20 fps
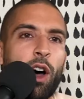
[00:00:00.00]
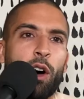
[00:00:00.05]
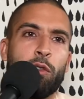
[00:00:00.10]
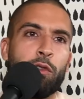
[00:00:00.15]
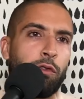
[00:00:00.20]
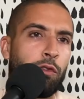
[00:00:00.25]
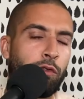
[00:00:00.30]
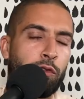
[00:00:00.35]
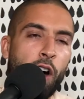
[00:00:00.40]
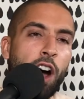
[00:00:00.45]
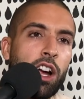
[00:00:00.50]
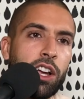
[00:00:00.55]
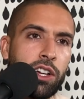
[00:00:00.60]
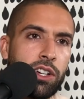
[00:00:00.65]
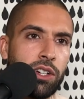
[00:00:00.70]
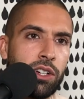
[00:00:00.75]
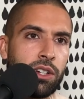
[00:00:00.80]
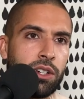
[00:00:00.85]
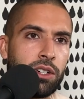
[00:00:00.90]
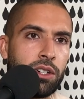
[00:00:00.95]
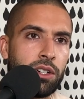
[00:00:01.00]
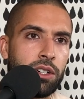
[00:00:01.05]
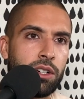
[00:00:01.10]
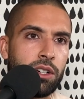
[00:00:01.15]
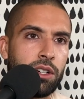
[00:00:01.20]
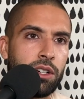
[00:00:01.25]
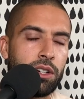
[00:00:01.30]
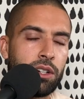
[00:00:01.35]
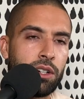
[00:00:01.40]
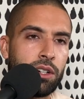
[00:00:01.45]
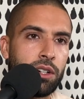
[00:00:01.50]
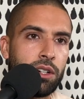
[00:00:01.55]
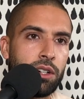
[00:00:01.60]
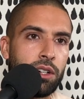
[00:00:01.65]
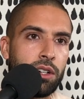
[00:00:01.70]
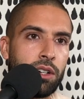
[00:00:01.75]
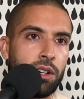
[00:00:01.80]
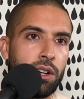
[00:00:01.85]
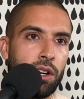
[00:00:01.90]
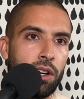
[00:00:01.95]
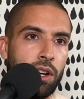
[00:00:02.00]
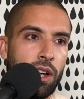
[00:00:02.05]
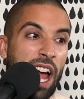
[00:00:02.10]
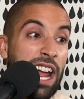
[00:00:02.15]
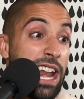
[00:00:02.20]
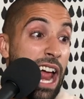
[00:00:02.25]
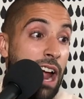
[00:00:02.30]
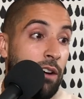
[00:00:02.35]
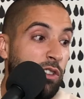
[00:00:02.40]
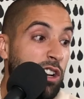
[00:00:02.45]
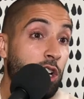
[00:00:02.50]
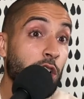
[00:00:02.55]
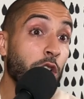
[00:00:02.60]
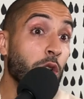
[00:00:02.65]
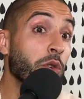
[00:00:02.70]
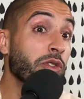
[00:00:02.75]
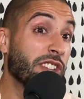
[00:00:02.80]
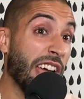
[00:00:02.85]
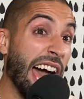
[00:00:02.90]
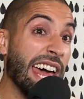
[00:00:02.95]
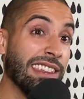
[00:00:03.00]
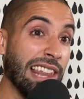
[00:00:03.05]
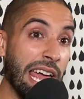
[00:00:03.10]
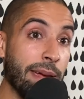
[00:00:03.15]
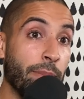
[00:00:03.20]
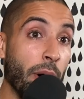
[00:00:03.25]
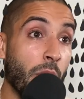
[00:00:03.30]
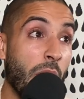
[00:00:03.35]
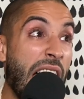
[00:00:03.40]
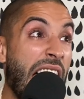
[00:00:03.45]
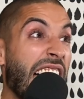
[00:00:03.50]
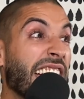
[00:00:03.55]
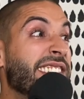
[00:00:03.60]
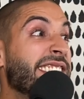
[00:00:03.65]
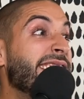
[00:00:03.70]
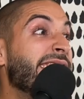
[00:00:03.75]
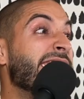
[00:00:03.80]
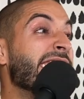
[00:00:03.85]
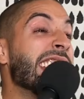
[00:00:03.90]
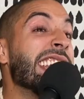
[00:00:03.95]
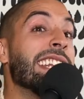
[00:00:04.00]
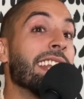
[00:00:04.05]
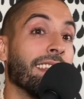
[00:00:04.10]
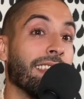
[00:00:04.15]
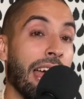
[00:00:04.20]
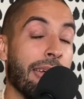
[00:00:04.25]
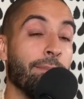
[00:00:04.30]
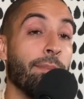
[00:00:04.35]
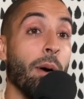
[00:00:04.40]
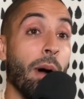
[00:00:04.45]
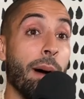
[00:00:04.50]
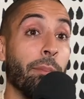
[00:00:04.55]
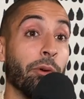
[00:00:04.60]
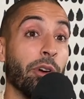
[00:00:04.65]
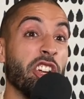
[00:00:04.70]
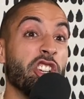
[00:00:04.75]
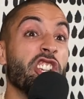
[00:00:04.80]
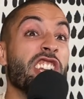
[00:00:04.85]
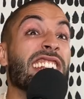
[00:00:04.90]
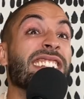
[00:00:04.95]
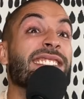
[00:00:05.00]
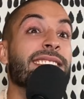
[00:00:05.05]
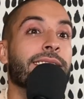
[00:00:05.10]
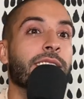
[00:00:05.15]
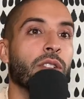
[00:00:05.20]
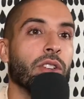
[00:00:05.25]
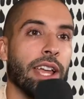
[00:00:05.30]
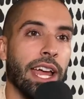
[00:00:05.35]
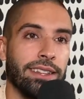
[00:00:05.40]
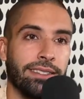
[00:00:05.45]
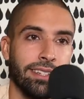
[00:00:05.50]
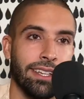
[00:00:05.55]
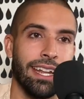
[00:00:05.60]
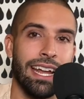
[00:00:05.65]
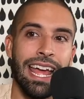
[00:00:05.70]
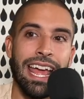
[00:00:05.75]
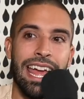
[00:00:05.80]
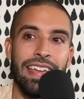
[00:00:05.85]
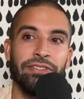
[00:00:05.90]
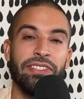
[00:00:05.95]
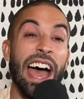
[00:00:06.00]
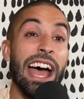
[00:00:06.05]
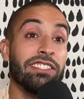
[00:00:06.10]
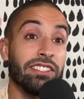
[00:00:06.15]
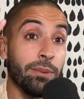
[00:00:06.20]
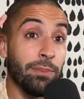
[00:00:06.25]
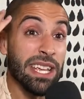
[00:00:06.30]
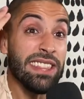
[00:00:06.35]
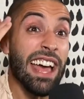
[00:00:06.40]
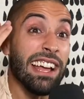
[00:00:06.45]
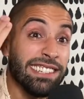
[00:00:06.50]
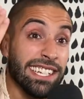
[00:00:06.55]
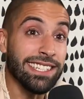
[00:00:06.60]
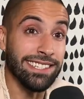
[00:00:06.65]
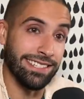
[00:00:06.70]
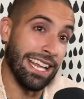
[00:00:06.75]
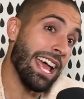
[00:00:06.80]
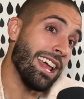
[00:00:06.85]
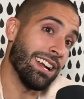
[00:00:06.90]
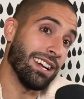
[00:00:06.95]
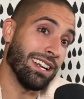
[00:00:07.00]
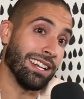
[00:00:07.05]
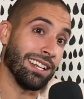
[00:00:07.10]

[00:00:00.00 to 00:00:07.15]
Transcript: fuck? And no, every girl who's gotten but, lipo but has see, seen a lipo operation and still gets it. But that to me, that's you, insanity.